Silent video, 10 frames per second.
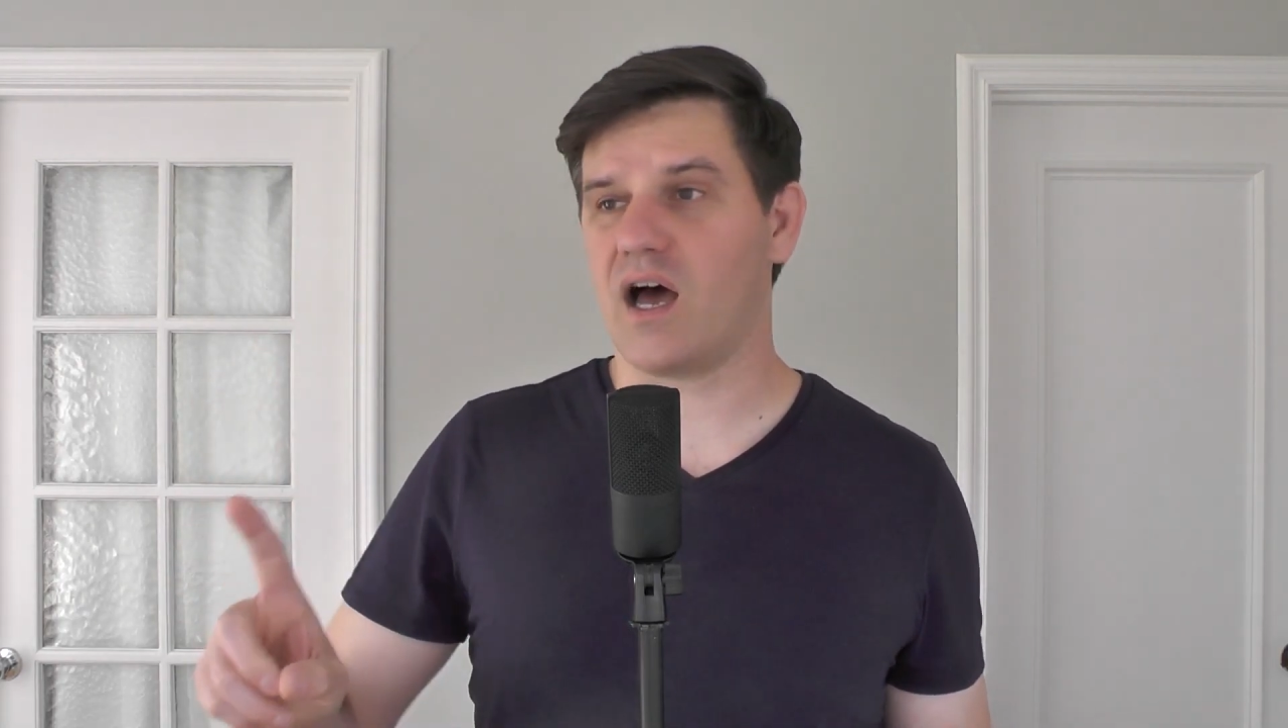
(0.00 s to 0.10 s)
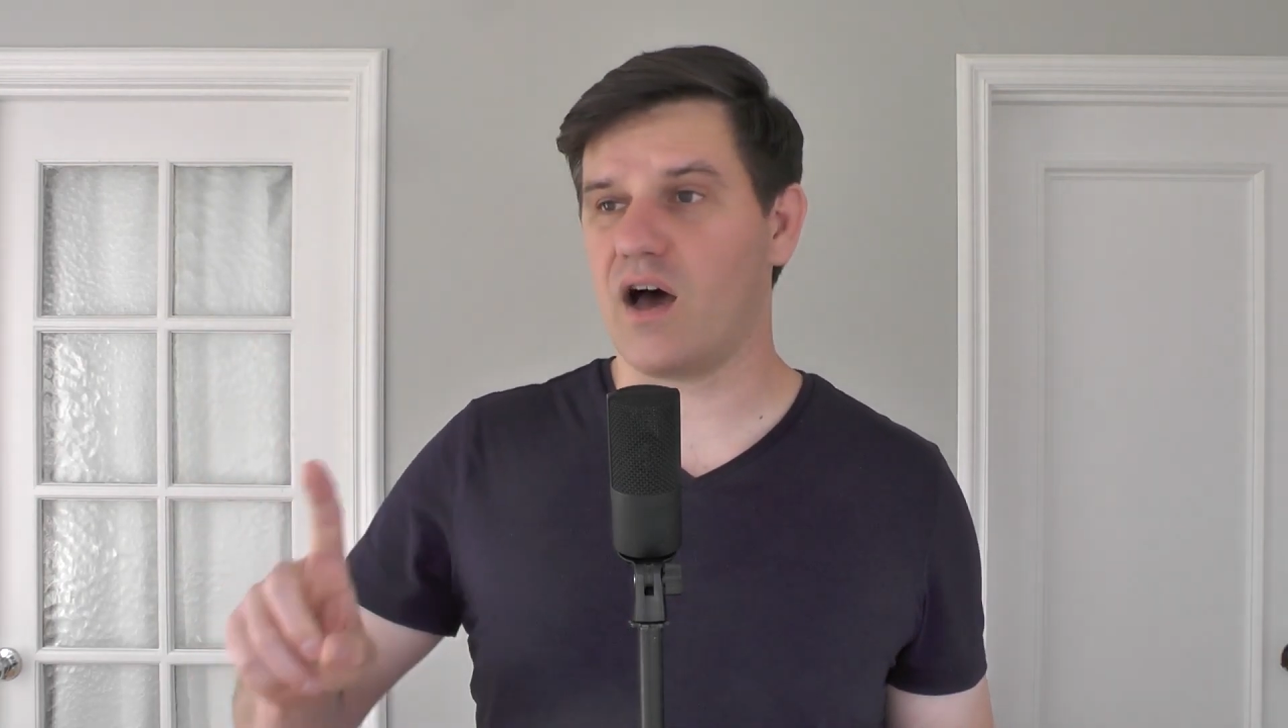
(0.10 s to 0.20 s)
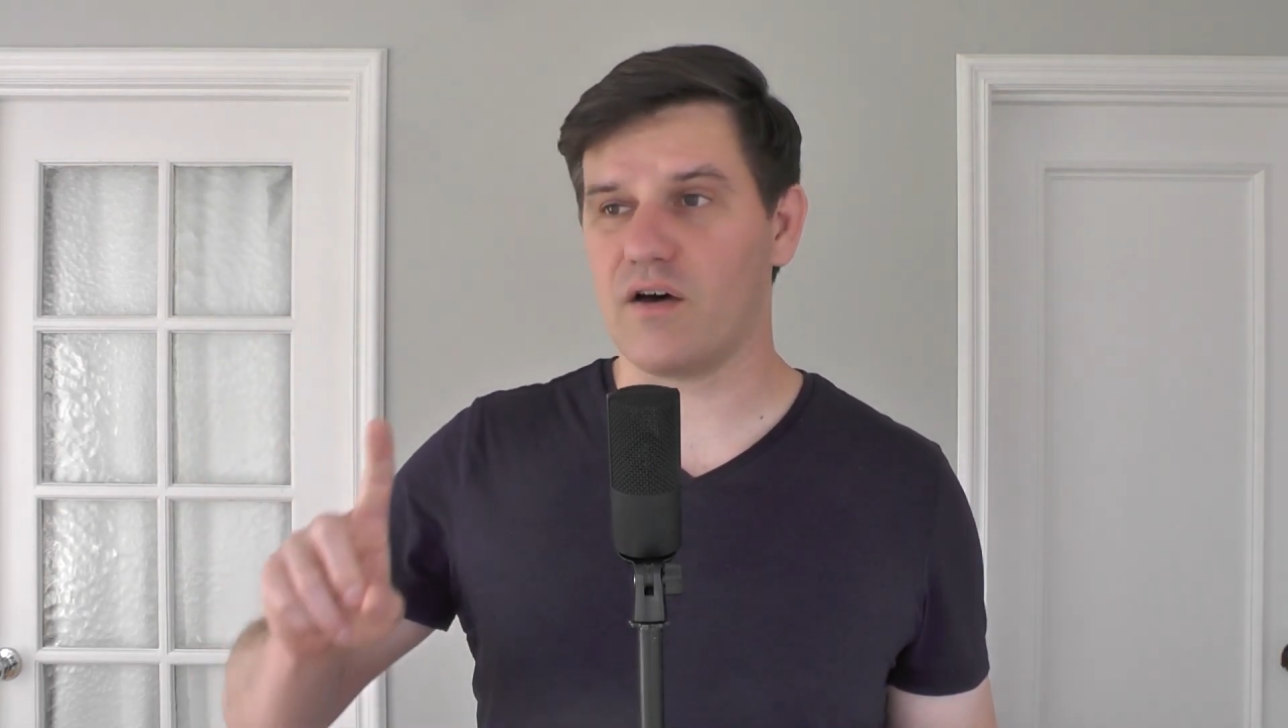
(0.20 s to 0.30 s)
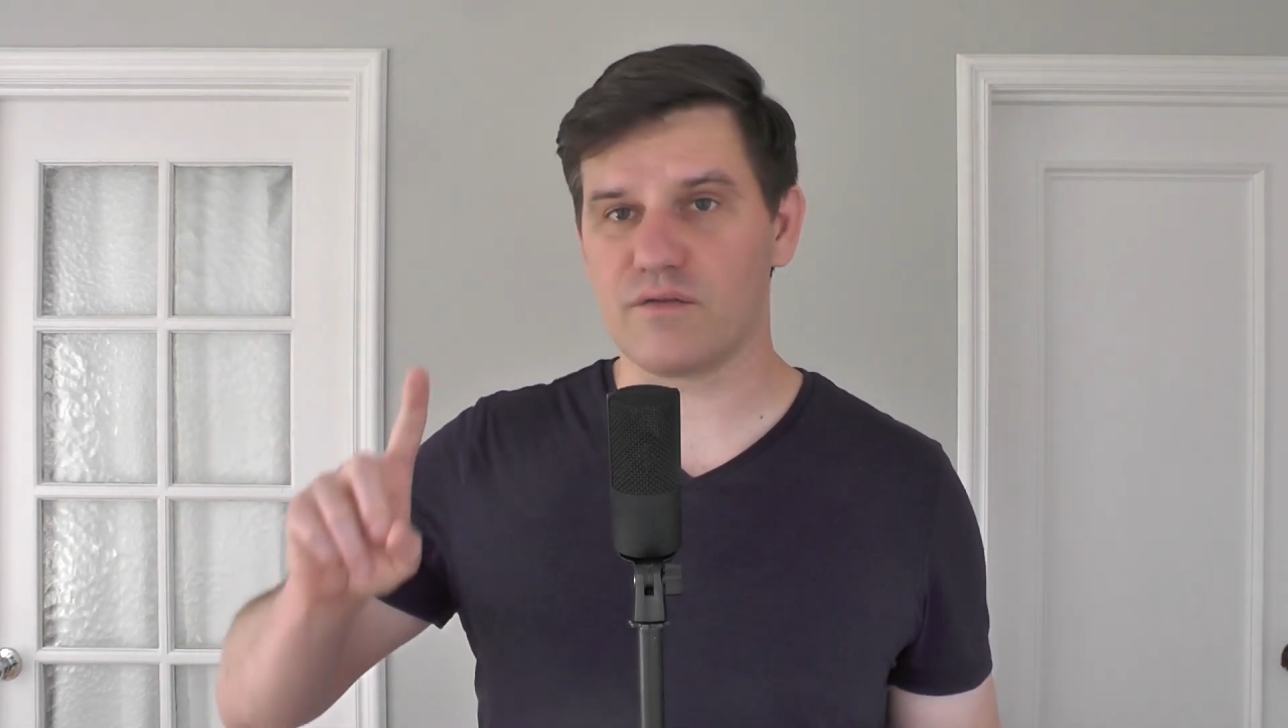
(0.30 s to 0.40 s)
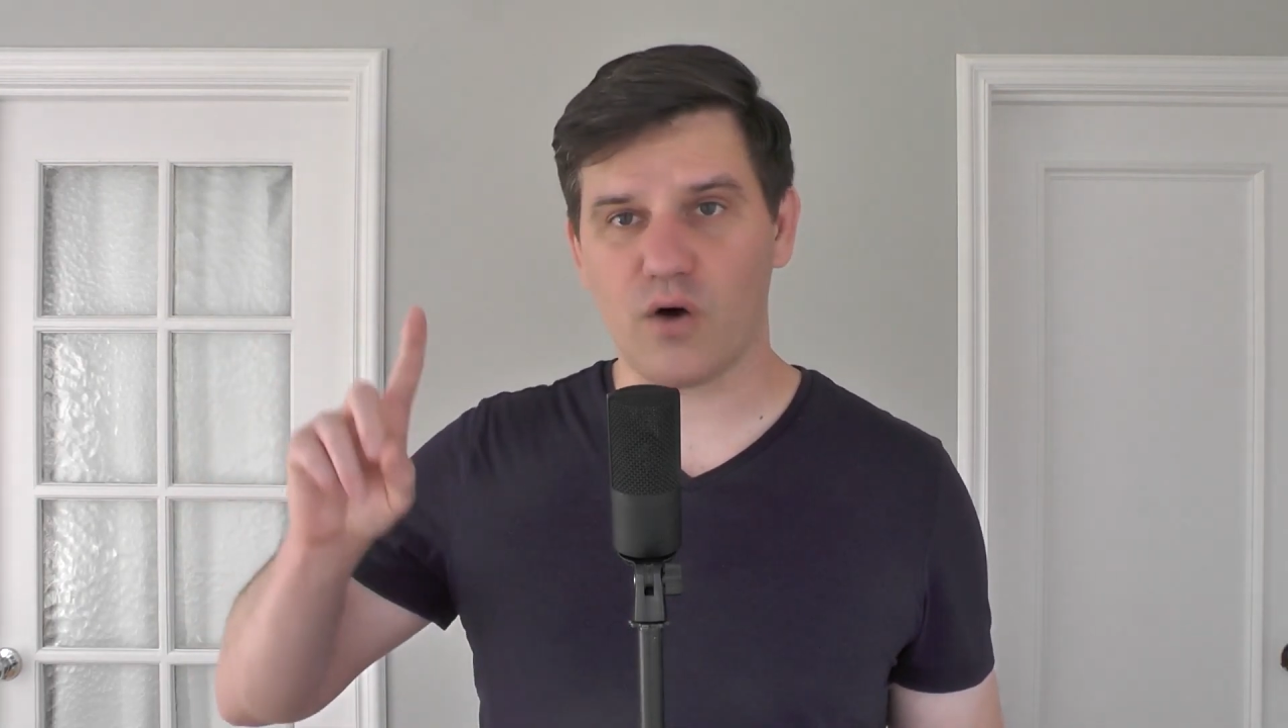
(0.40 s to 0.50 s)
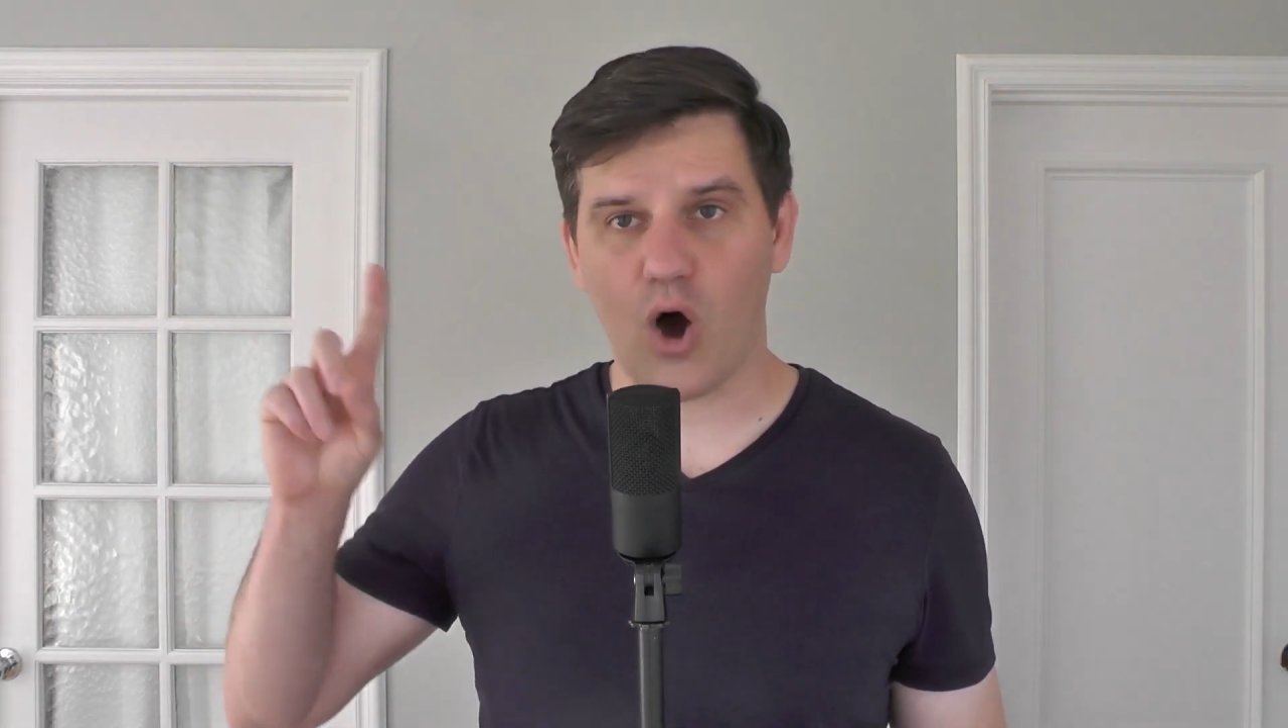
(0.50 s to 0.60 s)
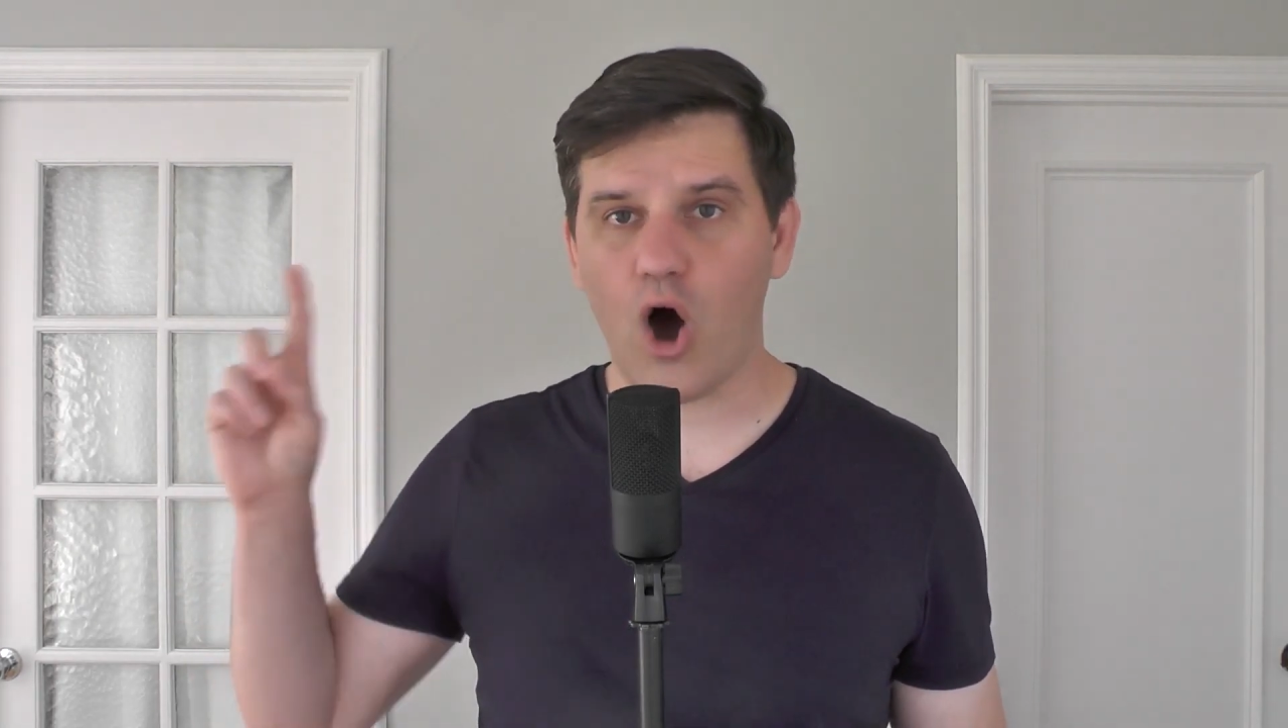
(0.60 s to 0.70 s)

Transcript: of